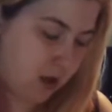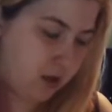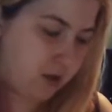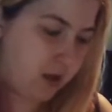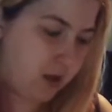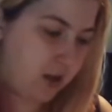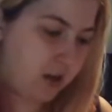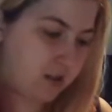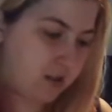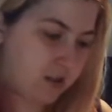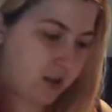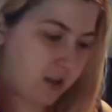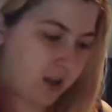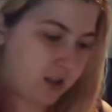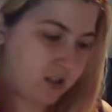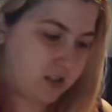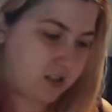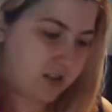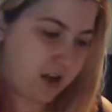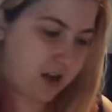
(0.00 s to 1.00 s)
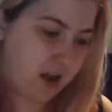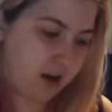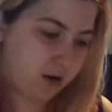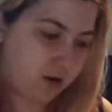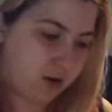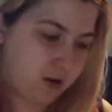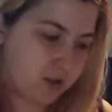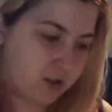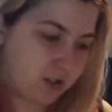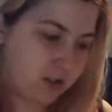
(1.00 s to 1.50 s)
it's like a
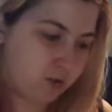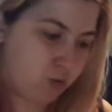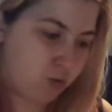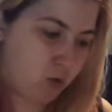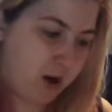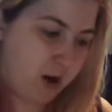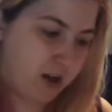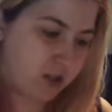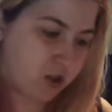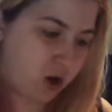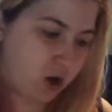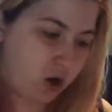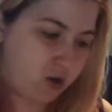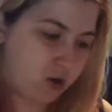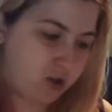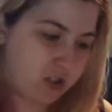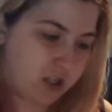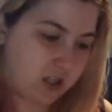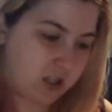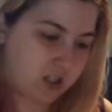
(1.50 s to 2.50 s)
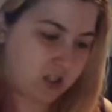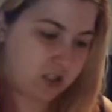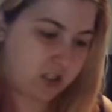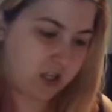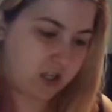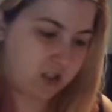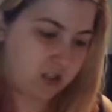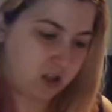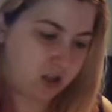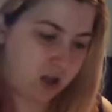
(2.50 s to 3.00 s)
dare. It says write down 6
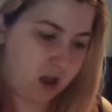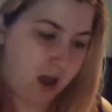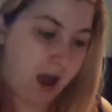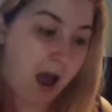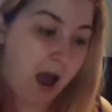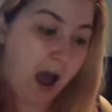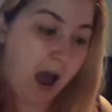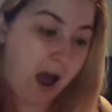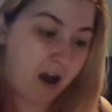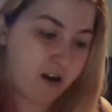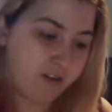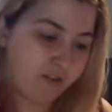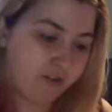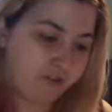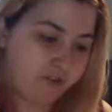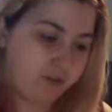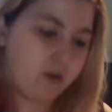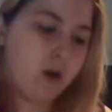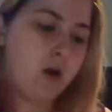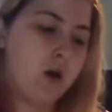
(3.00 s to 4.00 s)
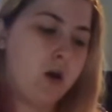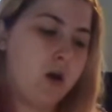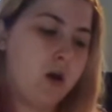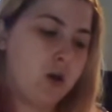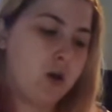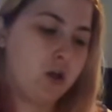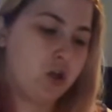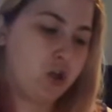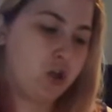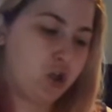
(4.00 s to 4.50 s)
things that you have
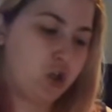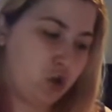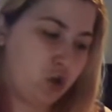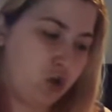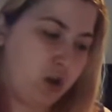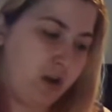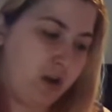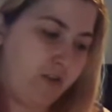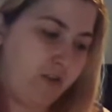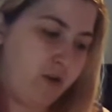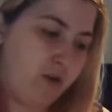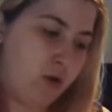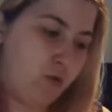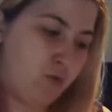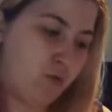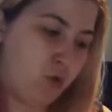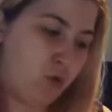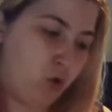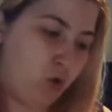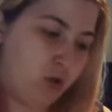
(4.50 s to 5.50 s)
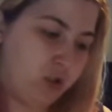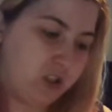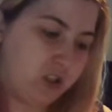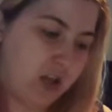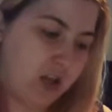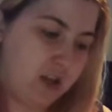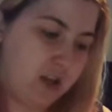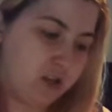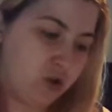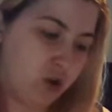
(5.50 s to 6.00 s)
to do if you roll the
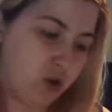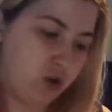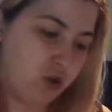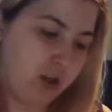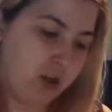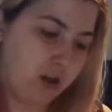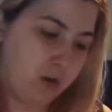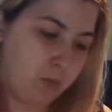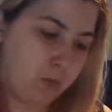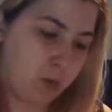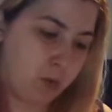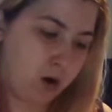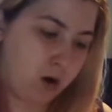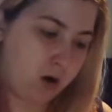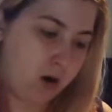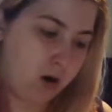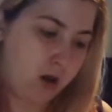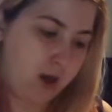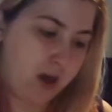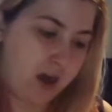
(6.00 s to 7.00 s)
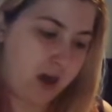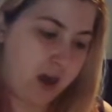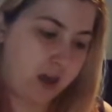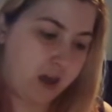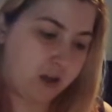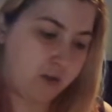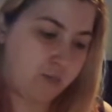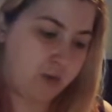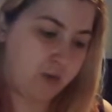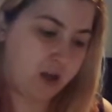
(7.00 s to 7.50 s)
dice on that number.
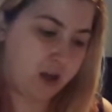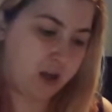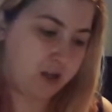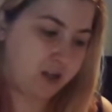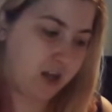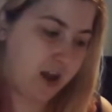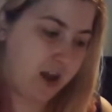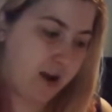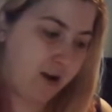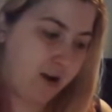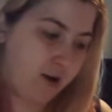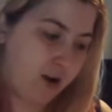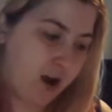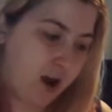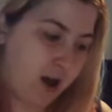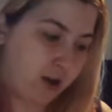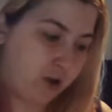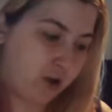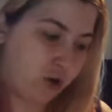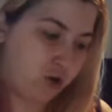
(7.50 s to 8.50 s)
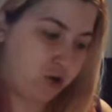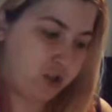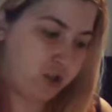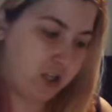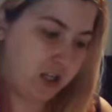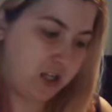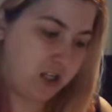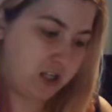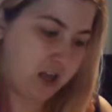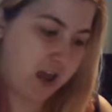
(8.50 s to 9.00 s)
It can be a dare, a good
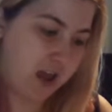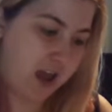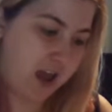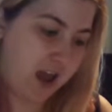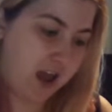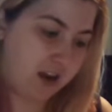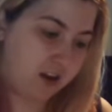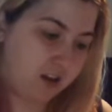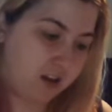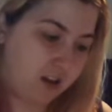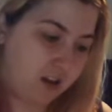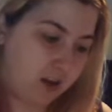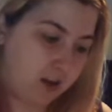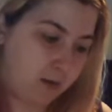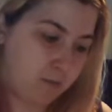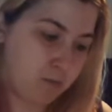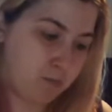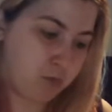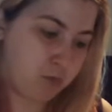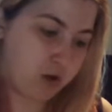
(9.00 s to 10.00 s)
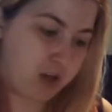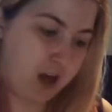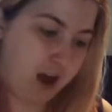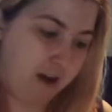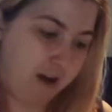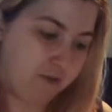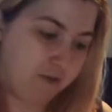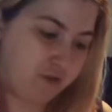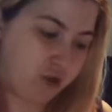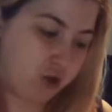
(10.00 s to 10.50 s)
deed, anything, but you
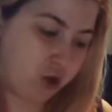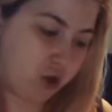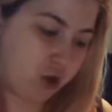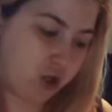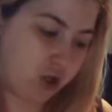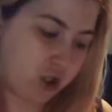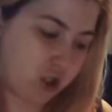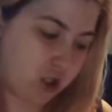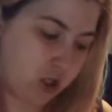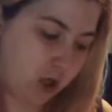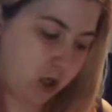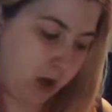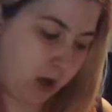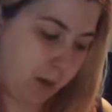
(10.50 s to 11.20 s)
have to do it.